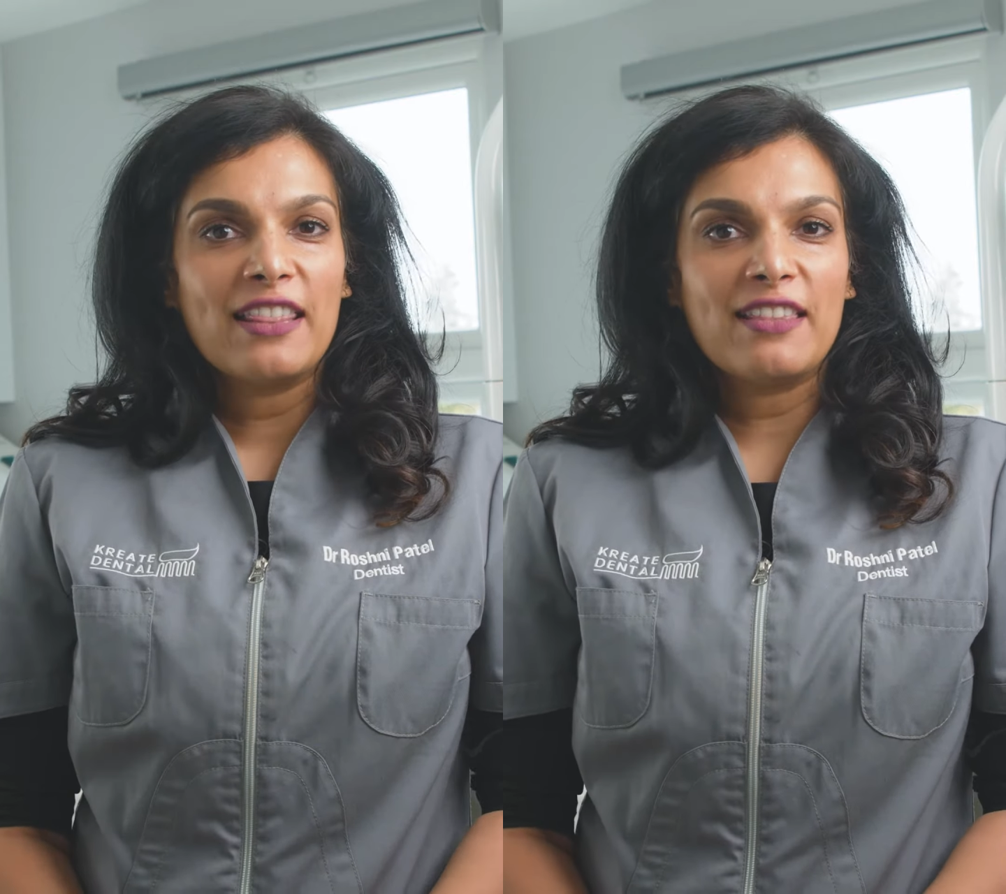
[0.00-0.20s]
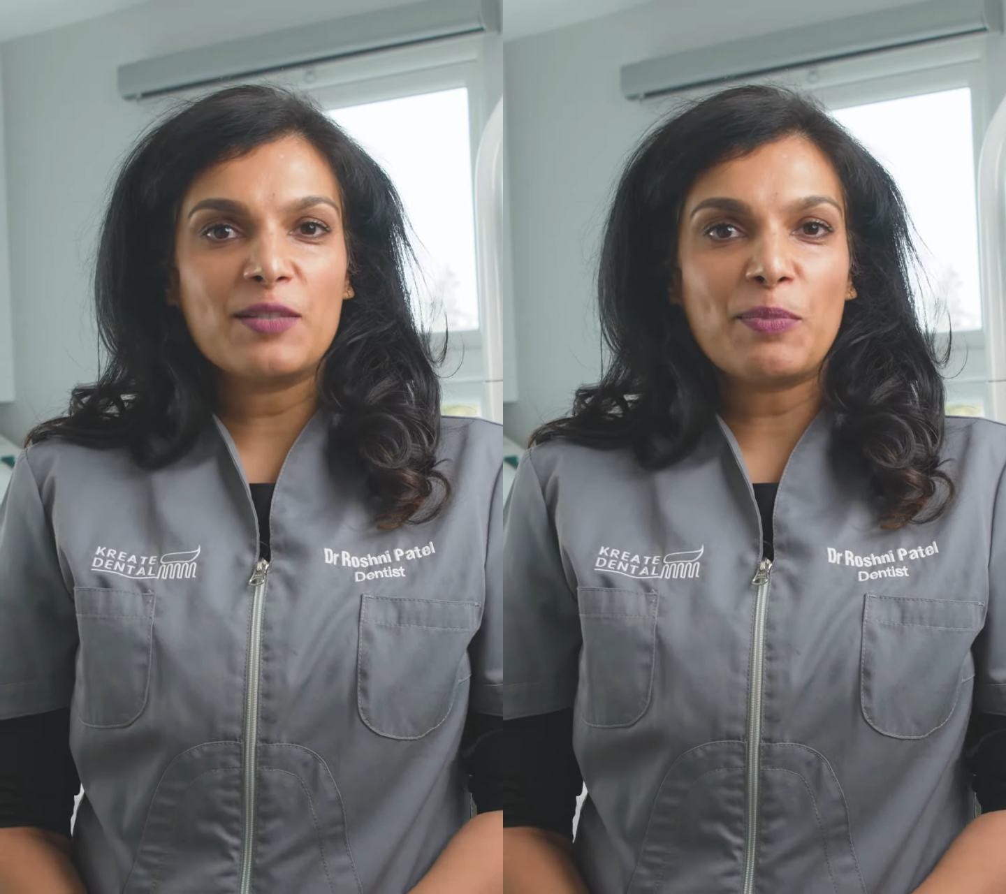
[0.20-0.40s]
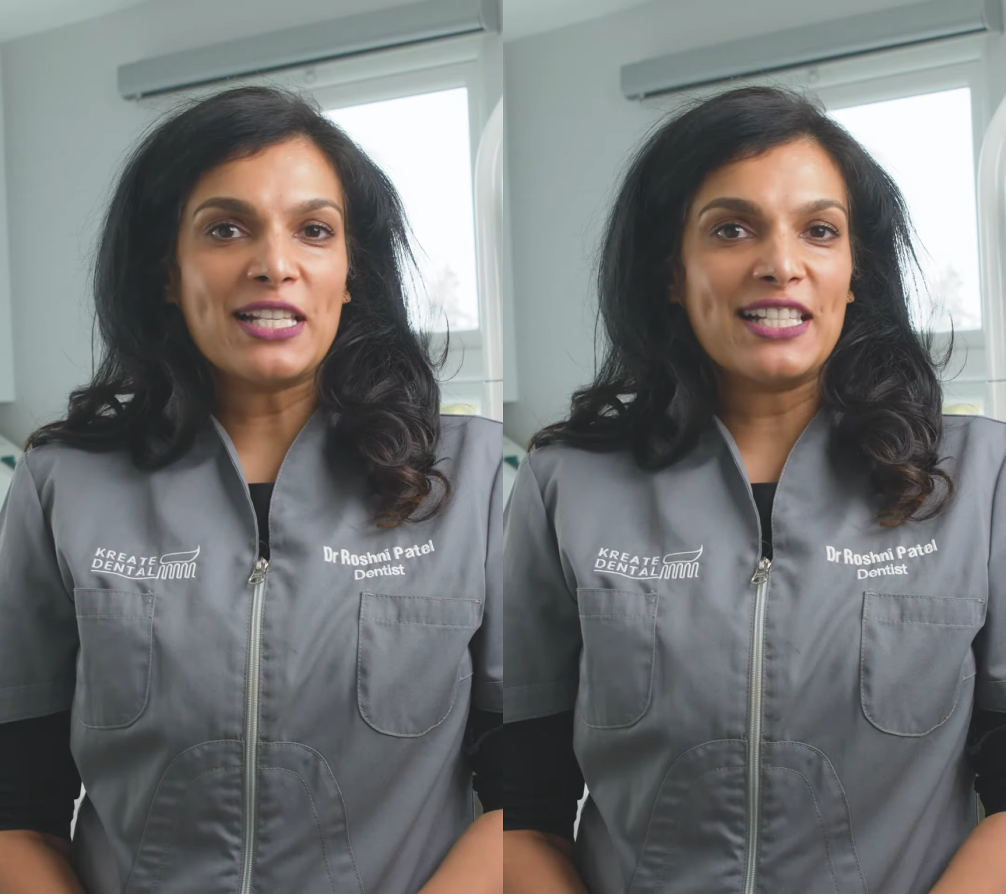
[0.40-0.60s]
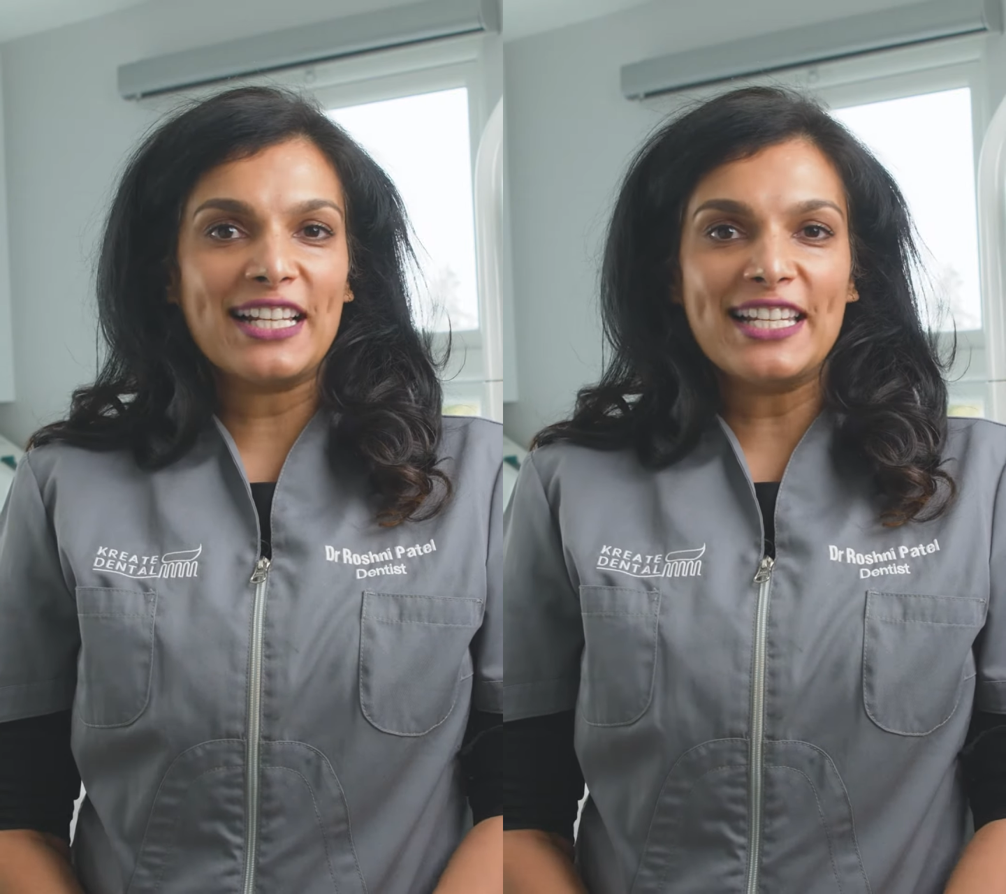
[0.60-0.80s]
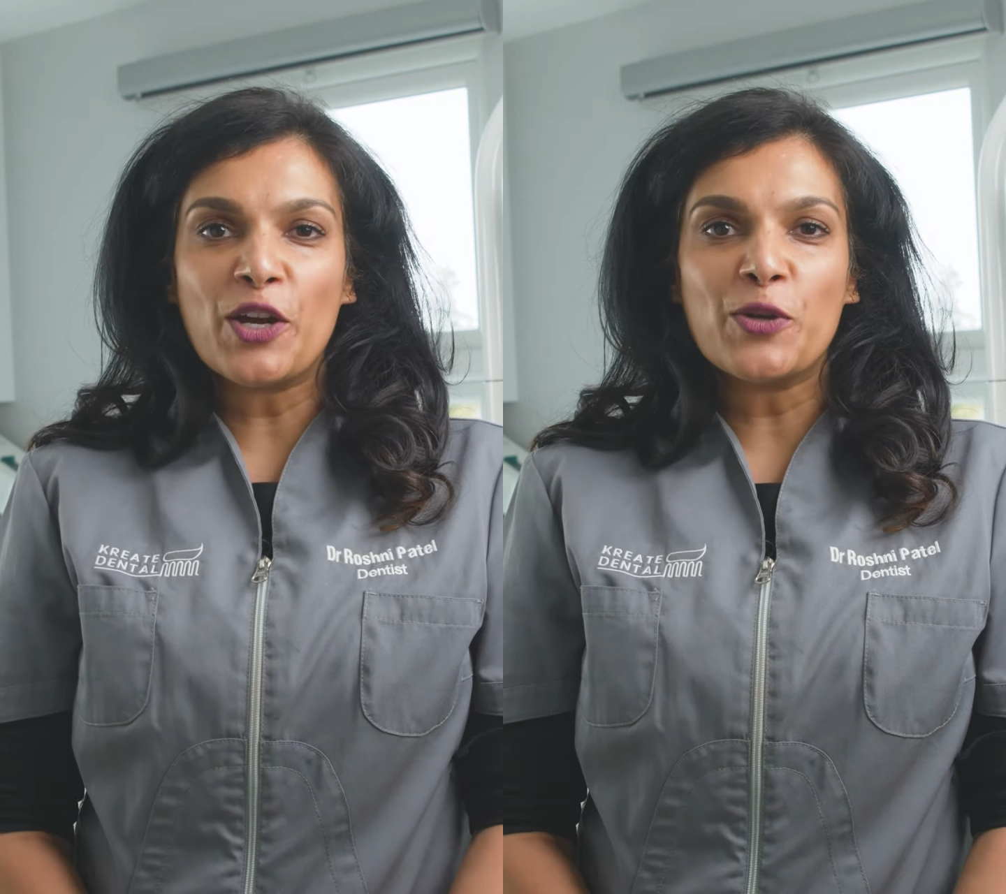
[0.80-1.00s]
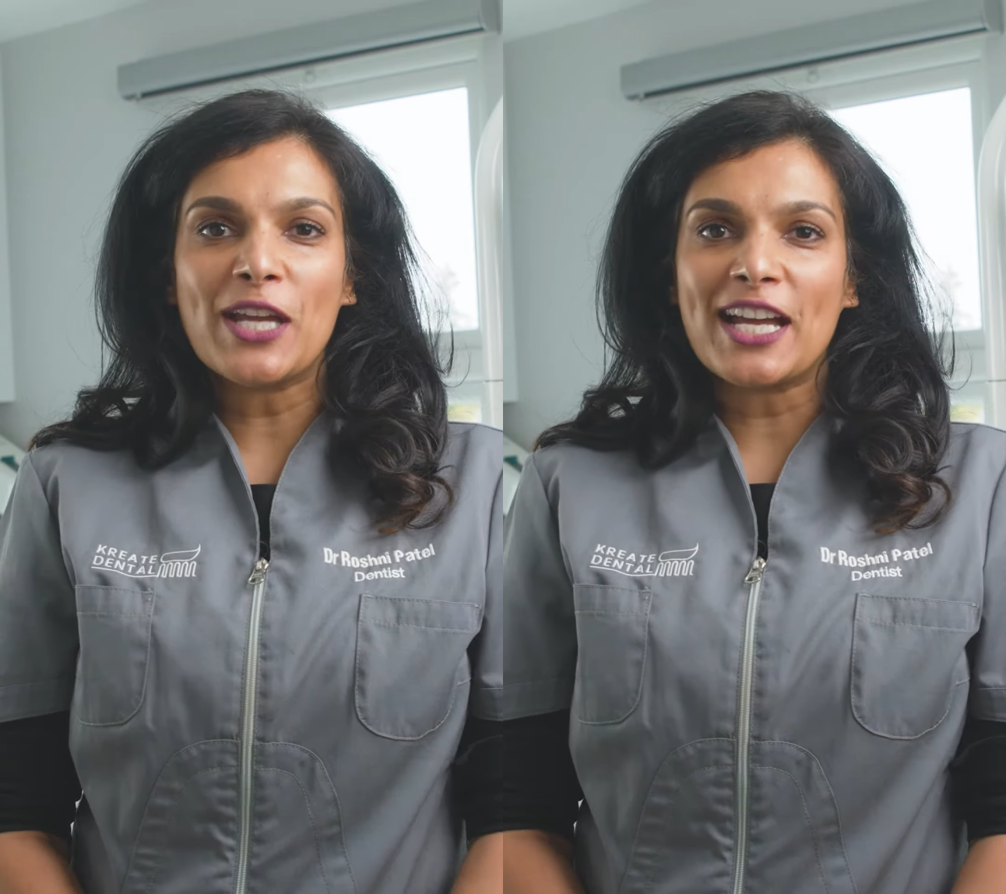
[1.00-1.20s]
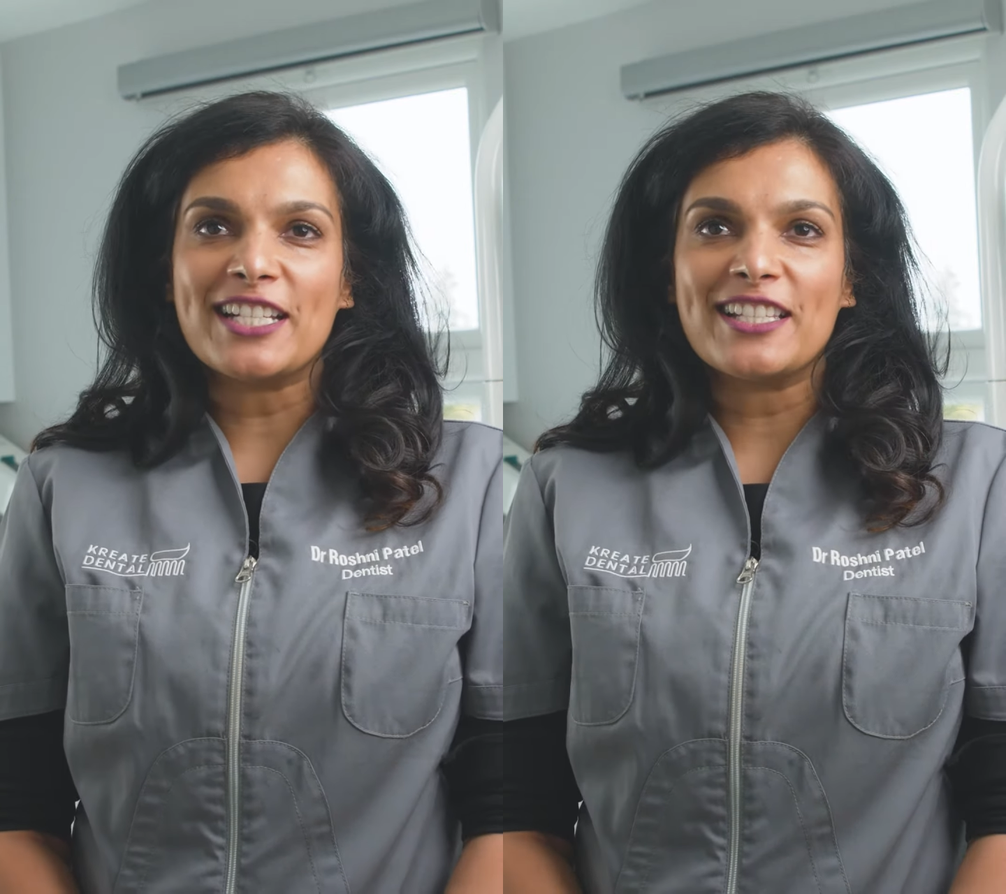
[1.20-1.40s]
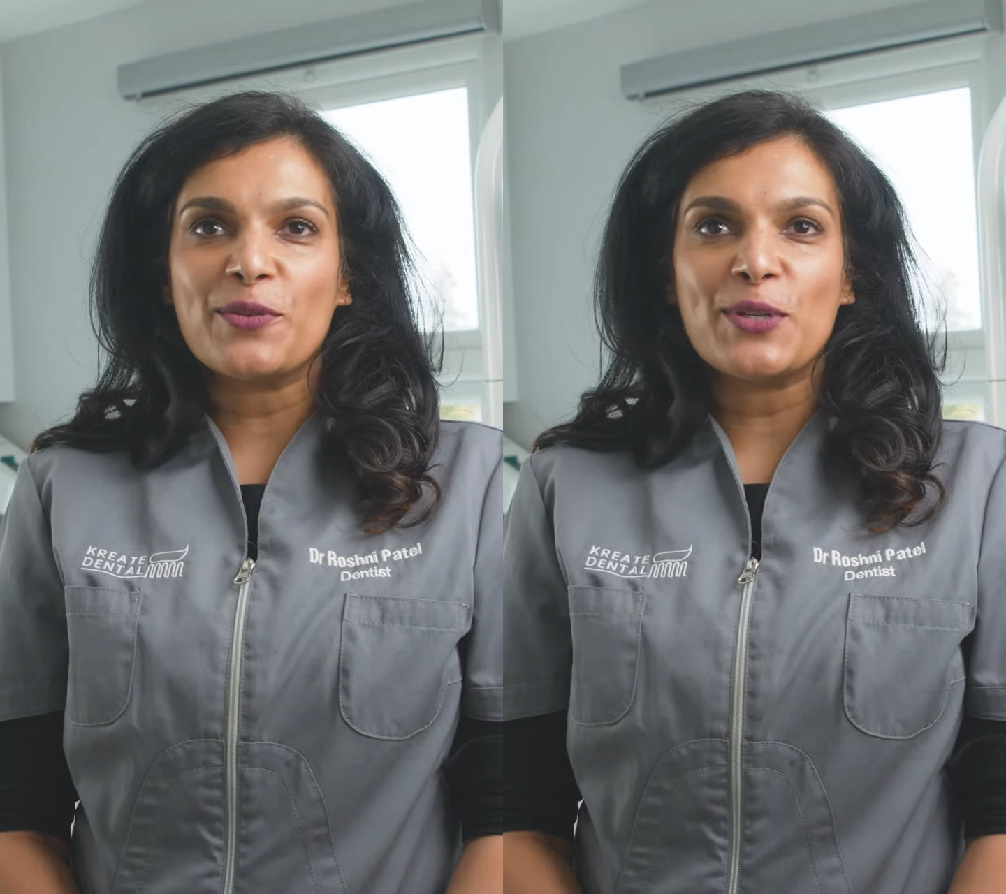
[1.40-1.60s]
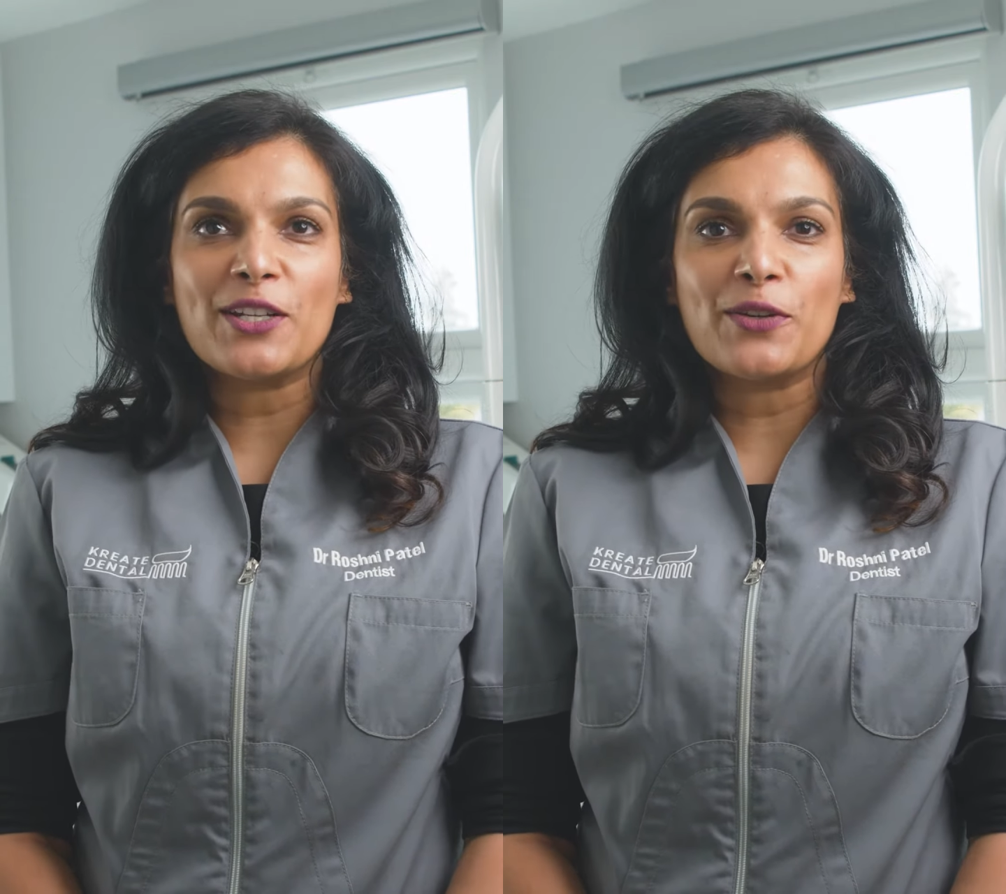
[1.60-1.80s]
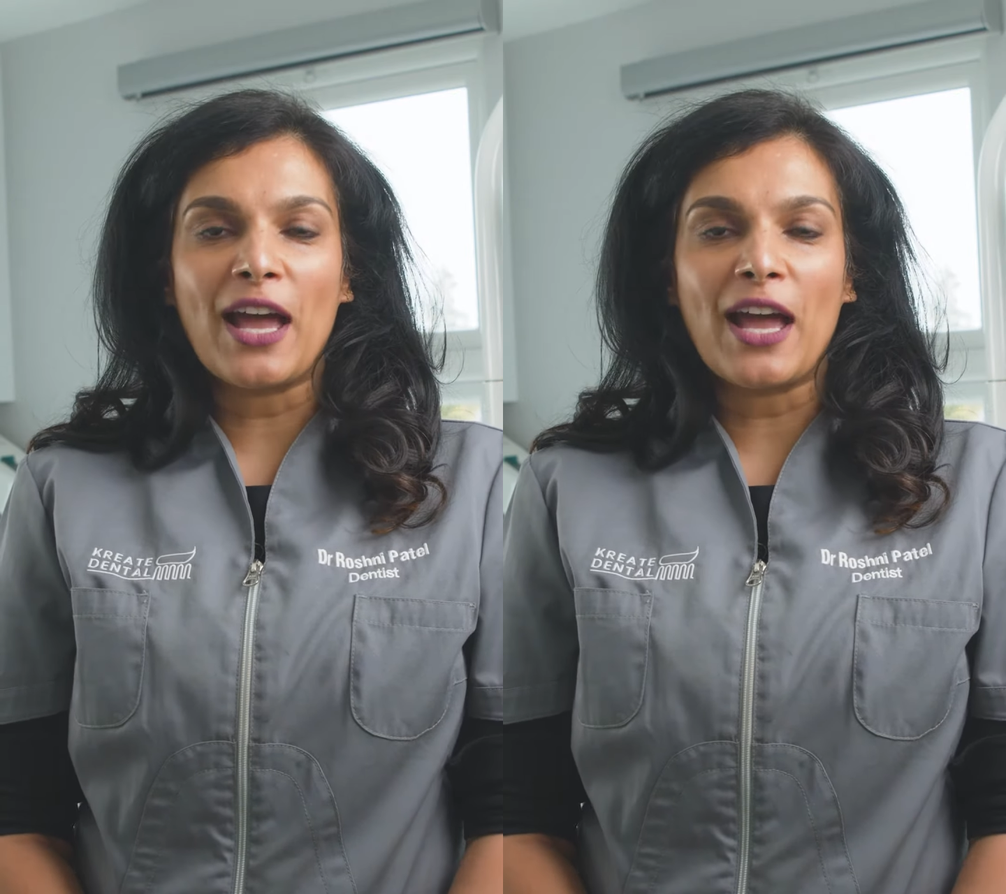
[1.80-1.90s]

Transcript: There's basically no gadget that we don't